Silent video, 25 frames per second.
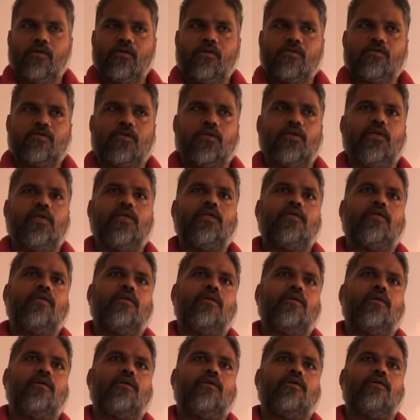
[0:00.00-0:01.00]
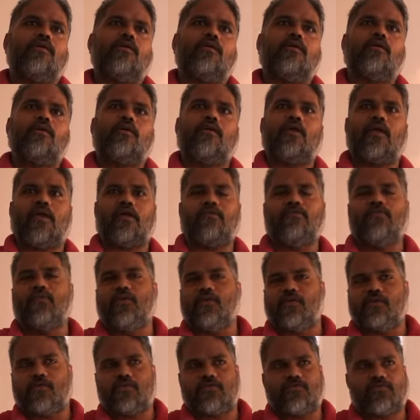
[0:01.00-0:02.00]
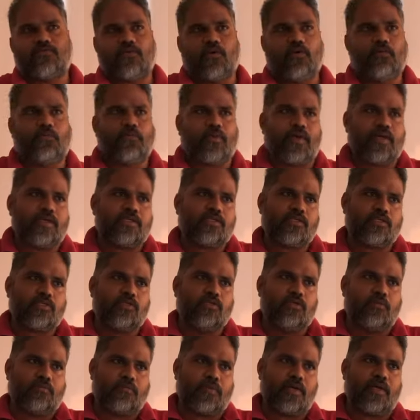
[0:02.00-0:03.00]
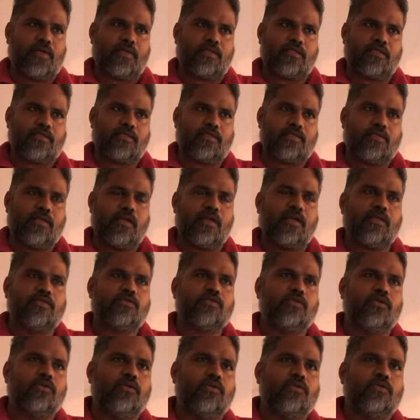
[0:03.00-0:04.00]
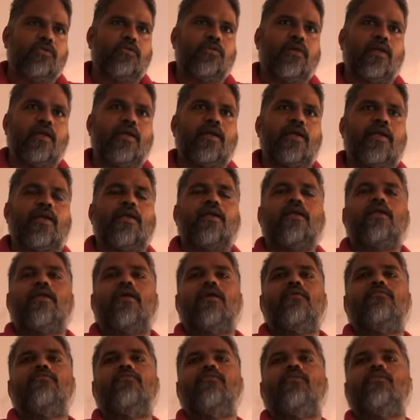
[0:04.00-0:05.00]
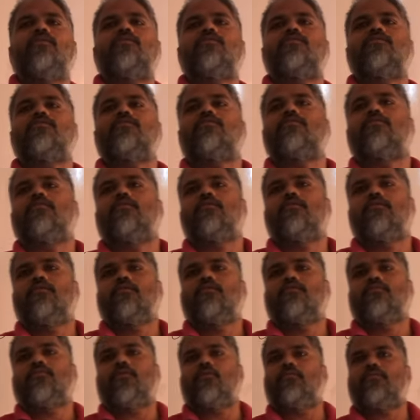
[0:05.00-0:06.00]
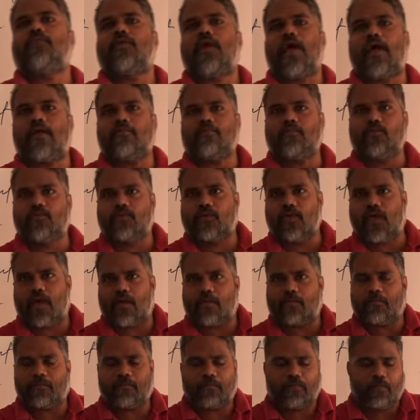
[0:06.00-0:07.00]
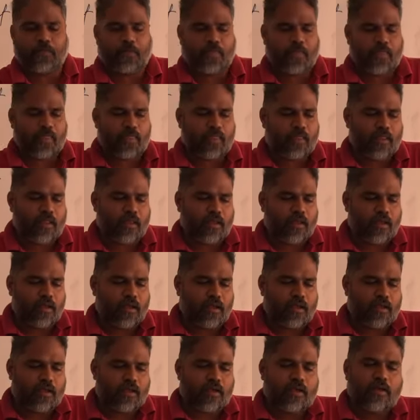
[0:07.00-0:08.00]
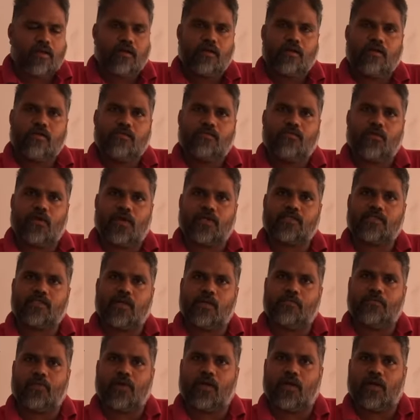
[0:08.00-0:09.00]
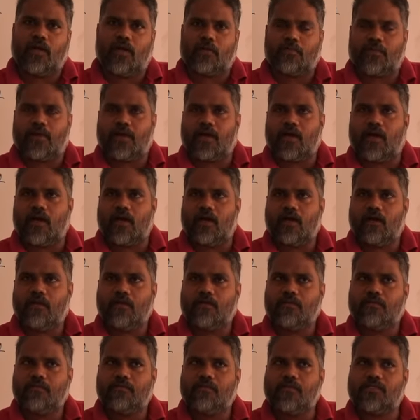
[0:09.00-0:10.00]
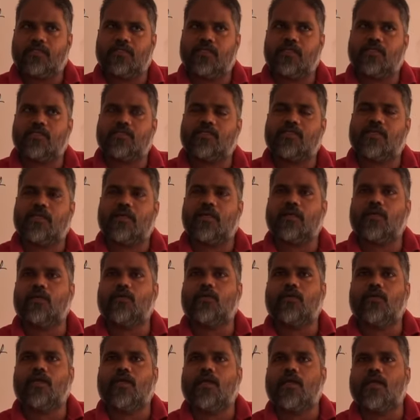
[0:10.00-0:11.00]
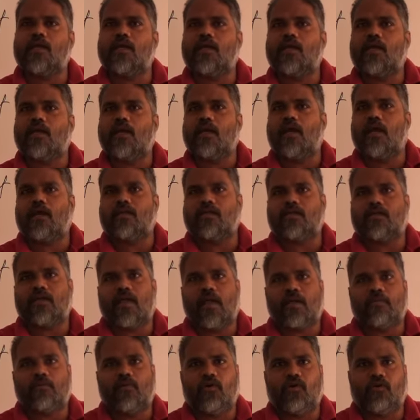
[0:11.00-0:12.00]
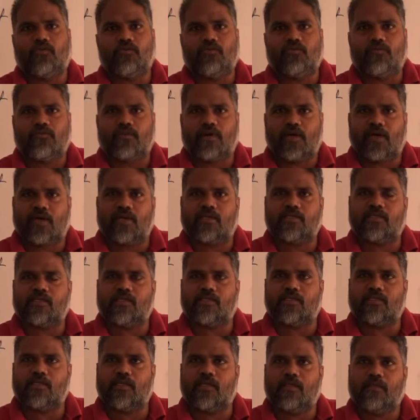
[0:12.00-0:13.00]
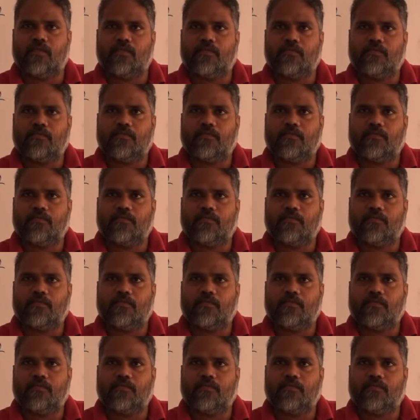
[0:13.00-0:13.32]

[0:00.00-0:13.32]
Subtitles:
So it differs from place to place. Then also utility differs from time to time. For example, umbrella possess greater utility at the time of rainy season.